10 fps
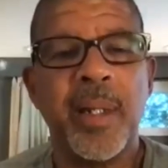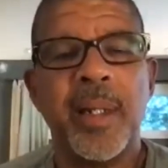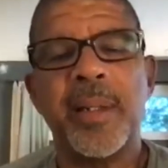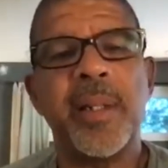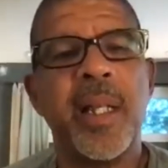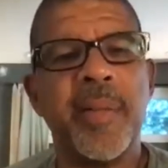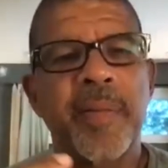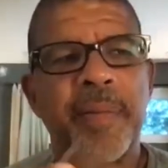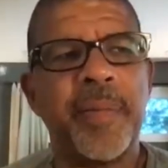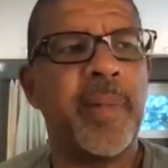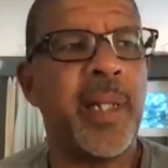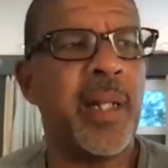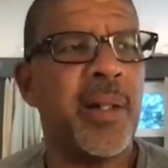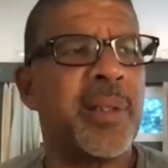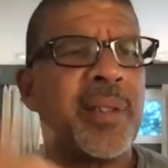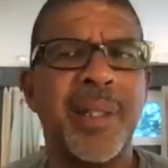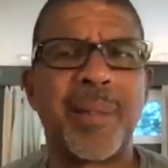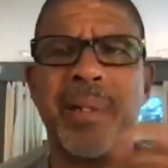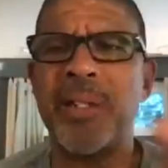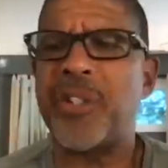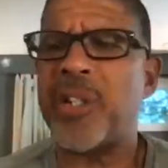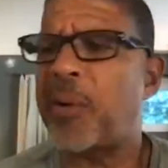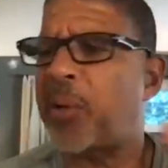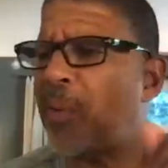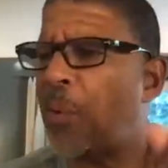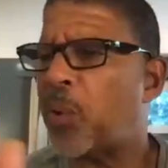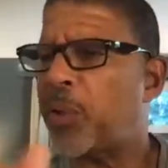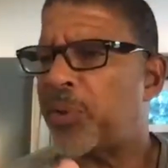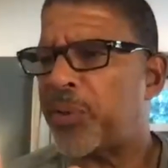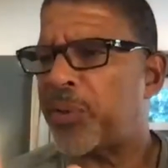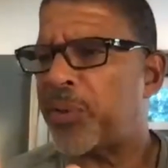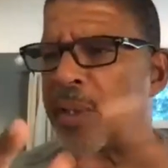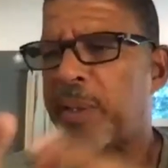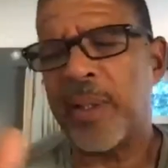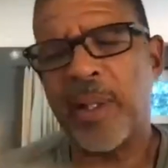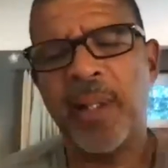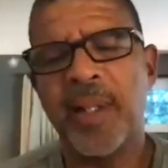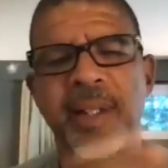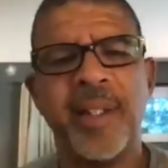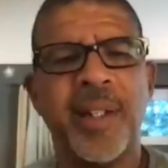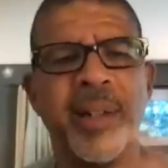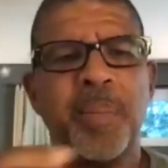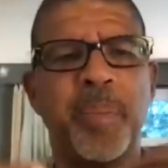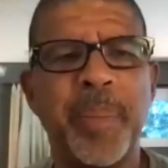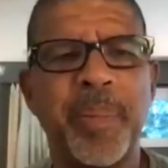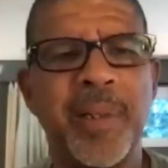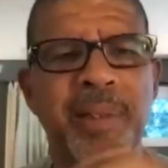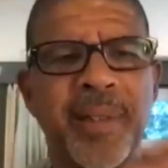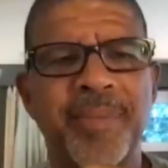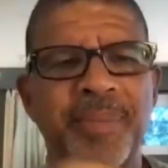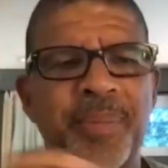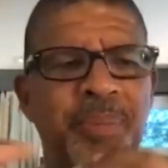instead of, you know, just somebody shouting orders and, you know, people are